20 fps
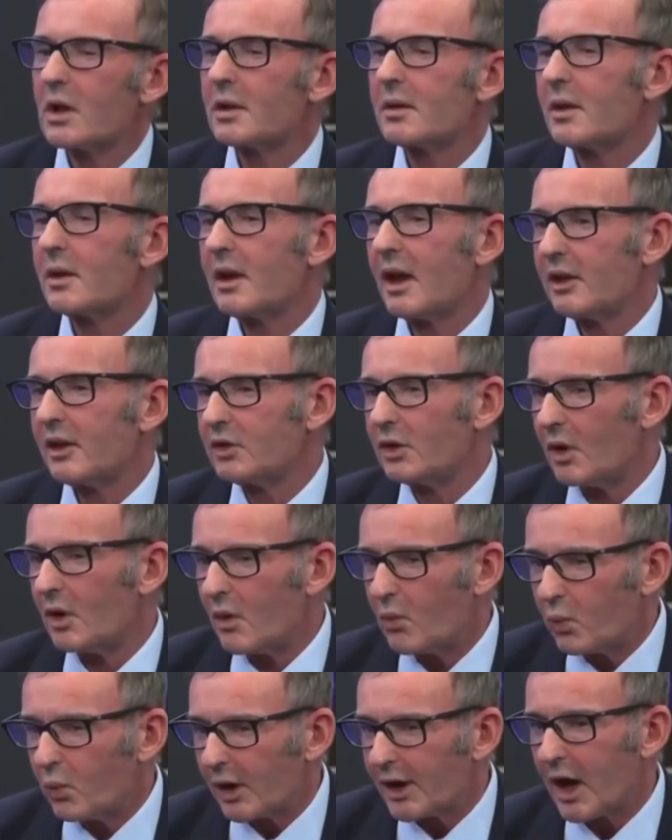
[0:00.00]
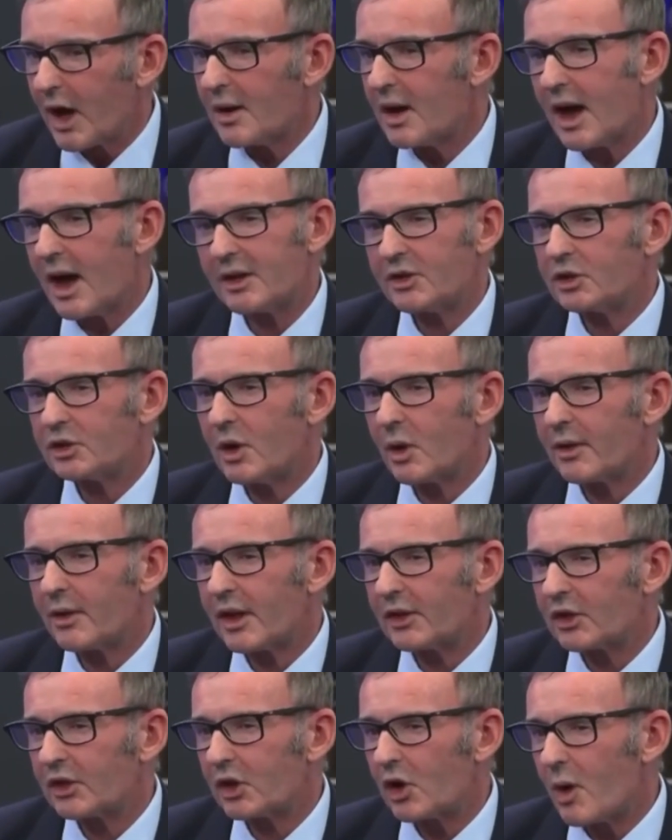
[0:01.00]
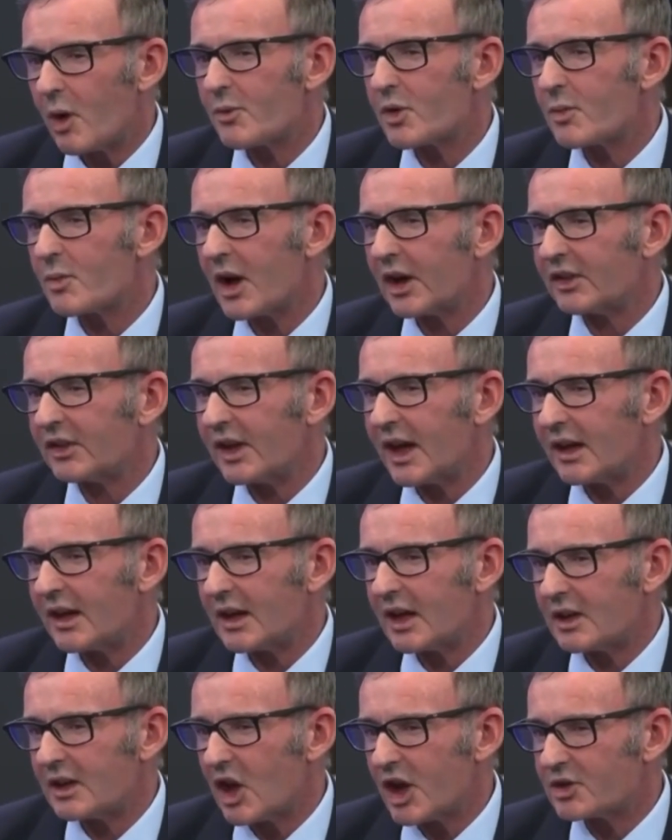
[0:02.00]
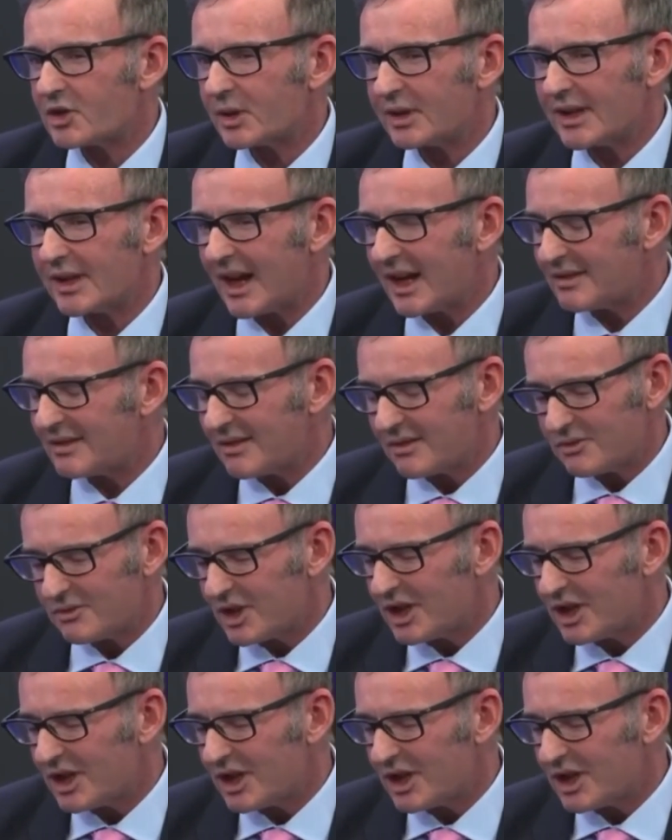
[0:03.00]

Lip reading: Well, do you know, there's a compromise there, Nigel, and